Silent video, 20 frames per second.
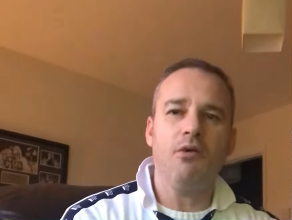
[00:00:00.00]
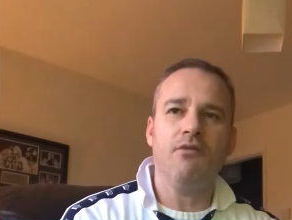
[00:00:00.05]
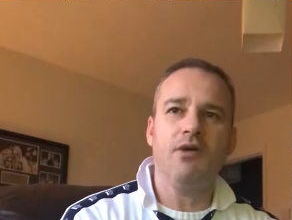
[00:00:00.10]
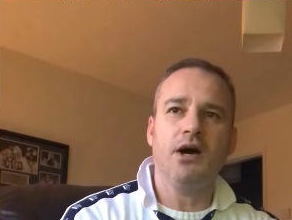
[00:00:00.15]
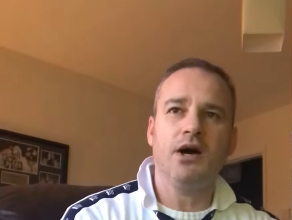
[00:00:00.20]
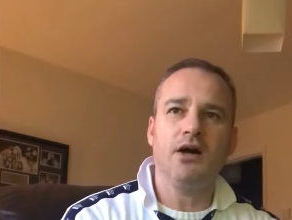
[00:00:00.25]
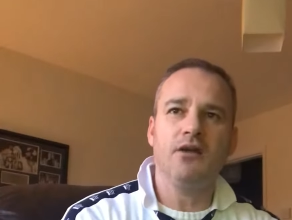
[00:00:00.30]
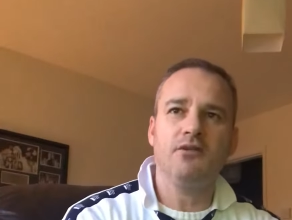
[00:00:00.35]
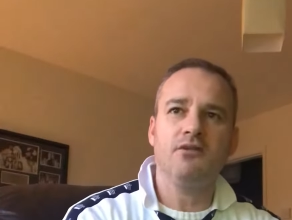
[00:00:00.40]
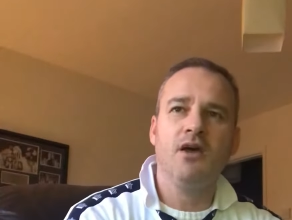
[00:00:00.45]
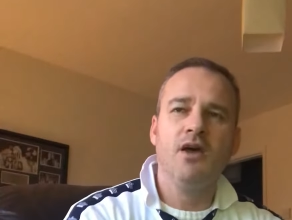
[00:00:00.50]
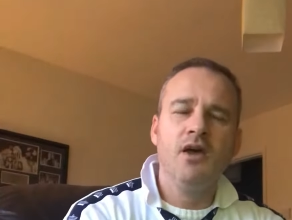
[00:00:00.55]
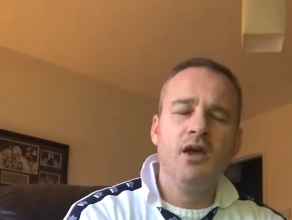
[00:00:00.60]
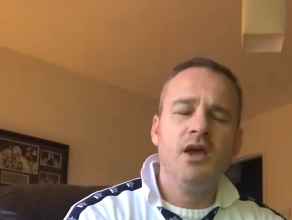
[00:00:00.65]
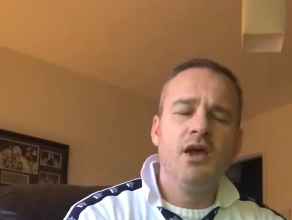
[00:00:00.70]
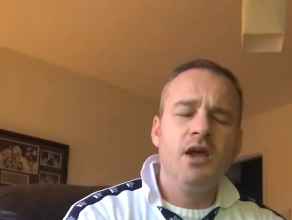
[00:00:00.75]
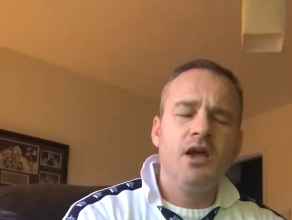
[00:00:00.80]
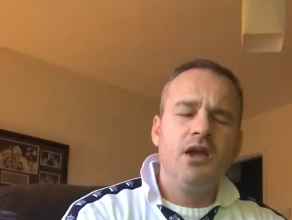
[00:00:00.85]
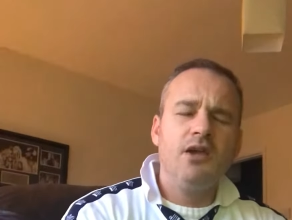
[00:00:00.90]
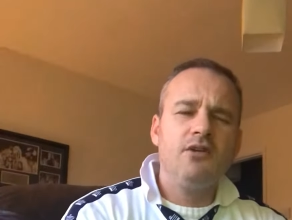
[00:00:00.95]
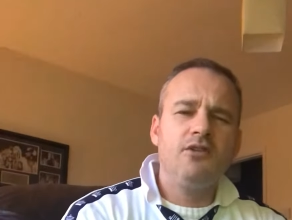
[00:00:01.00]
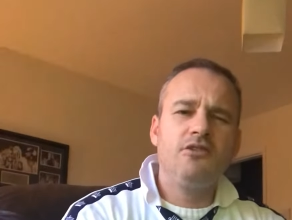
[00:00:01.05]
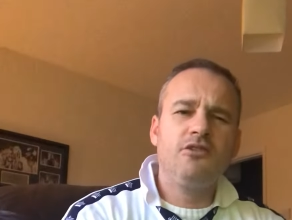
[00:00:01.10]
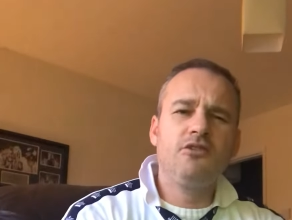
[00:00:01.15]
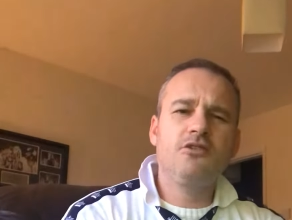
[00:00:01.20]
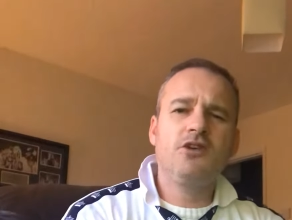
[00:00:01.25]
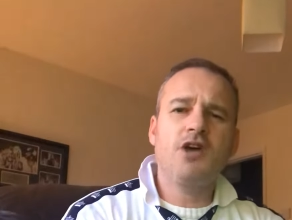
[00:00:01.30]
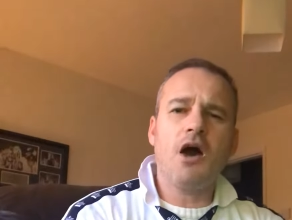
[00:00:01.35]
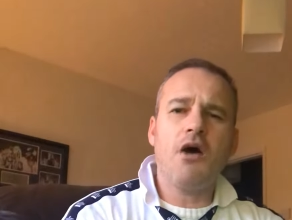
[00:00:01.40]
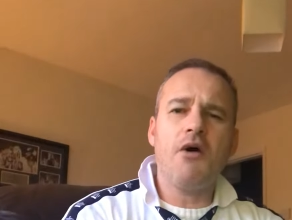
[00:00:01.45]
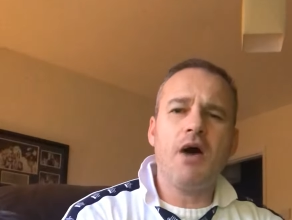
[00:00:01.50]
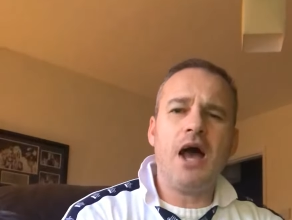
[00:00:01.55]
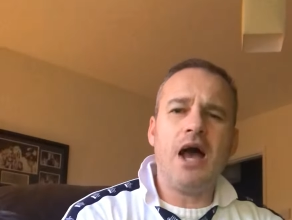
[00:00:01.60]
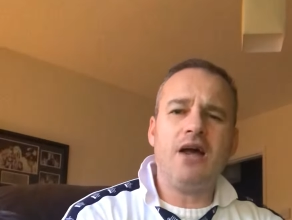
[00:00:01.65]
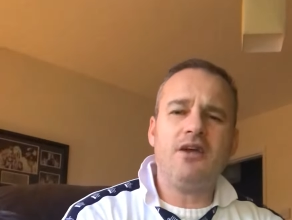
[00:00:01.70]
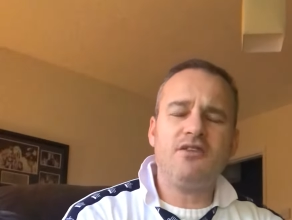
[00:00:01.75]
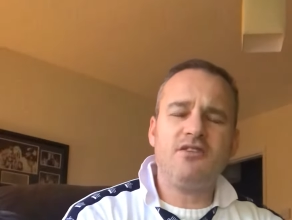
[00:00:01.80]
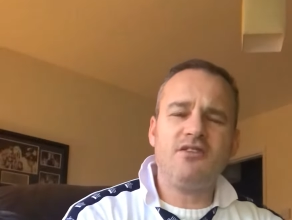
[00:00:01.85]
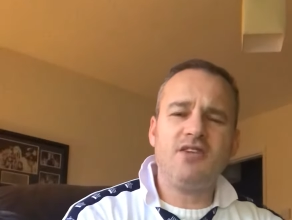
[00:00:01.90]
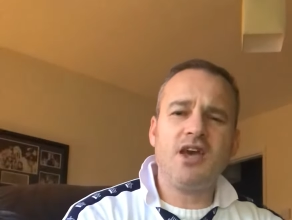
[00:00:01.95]
with us. Just go
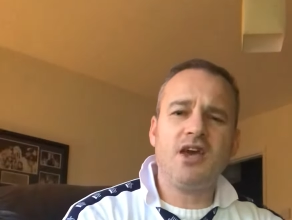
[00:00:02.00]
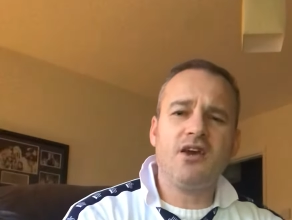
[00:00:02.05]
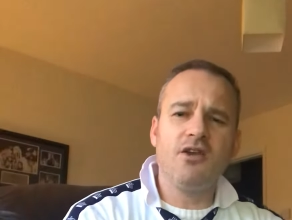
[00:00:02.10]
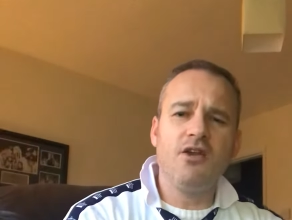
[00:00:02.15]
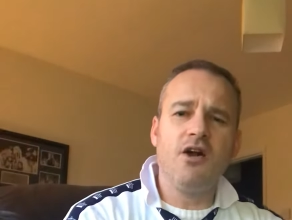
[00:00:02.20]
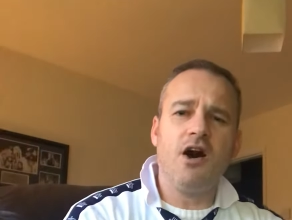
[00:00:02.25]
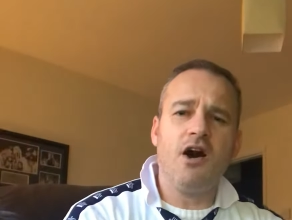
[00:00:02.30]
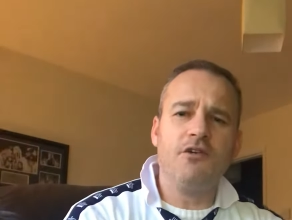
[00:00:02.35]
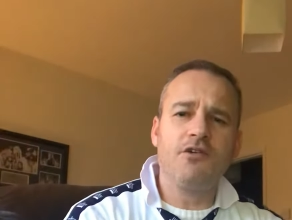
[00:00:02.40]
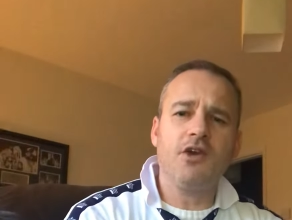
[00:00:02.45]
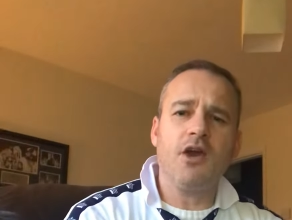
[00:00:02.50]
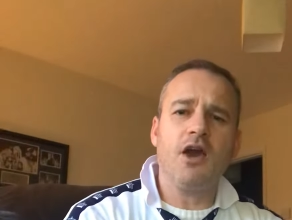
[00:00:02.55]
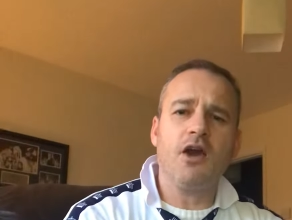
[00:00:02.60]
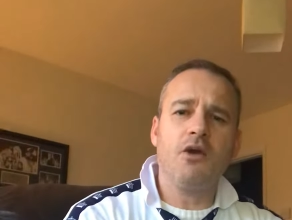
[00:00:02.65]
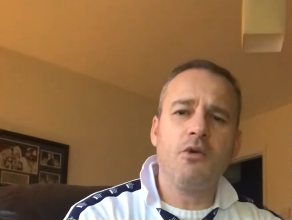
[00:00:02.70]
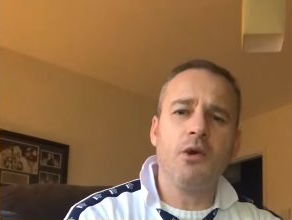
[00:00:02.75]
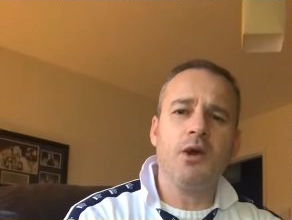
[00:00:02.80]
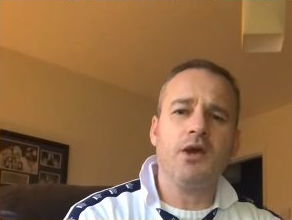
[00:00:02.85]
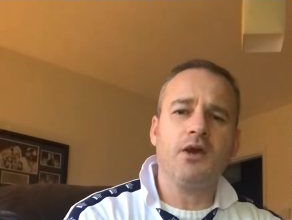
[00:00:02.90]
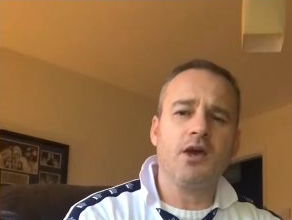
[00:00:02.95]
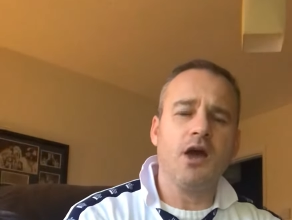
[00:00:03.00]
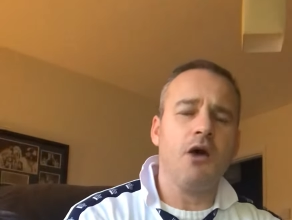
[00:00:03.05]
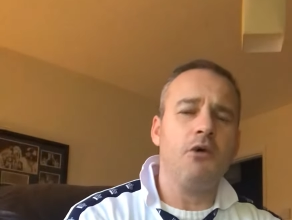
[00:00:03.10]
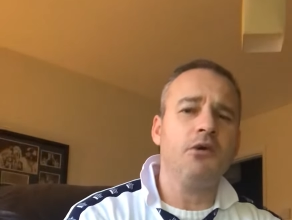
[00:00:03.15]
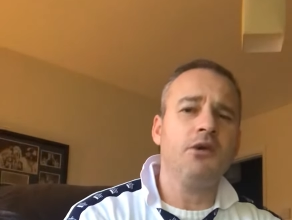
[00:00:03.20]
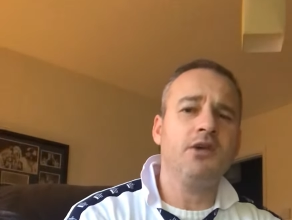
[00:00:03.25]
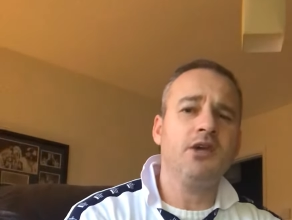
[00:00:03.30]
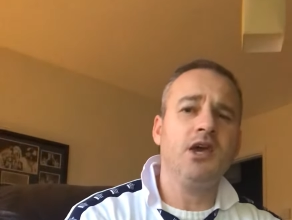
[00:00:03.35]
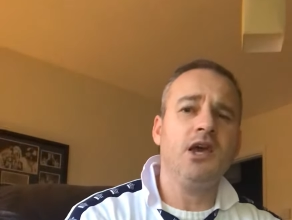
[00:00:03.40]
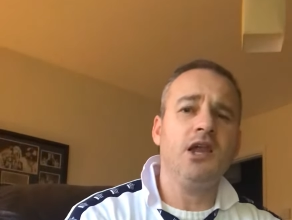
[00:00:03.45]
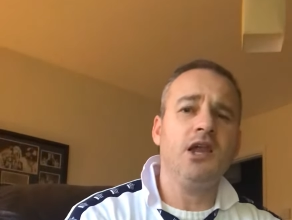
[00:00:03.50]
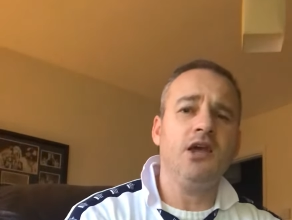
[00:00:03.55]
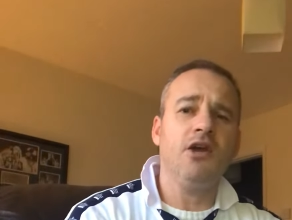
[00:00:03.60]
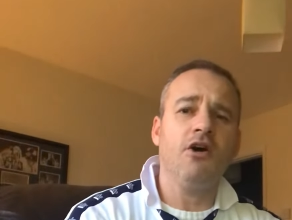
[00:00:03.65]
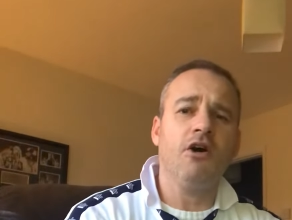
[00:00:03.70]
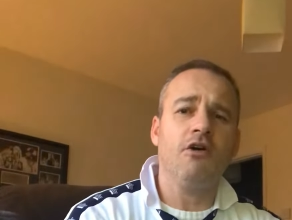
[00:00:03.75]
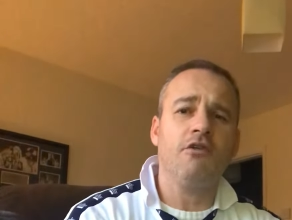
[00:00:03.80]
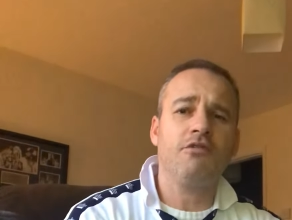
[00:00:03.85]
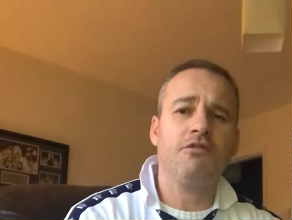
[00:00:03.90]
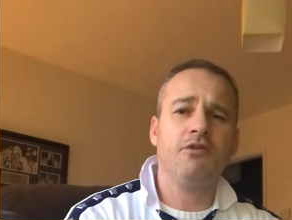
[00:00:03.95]
out, second half, get a quick goal and kill it
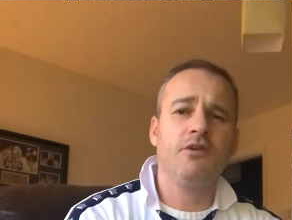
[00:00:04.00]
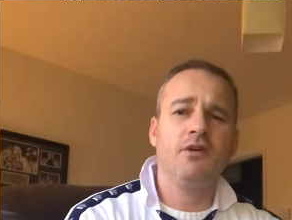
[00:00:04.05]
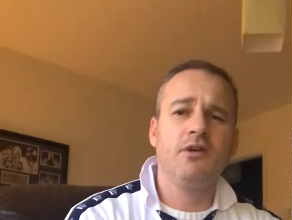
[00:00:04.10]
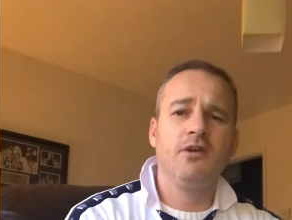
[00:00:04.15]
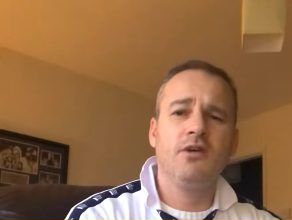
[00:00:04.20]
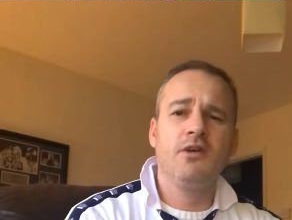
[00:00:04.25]
off.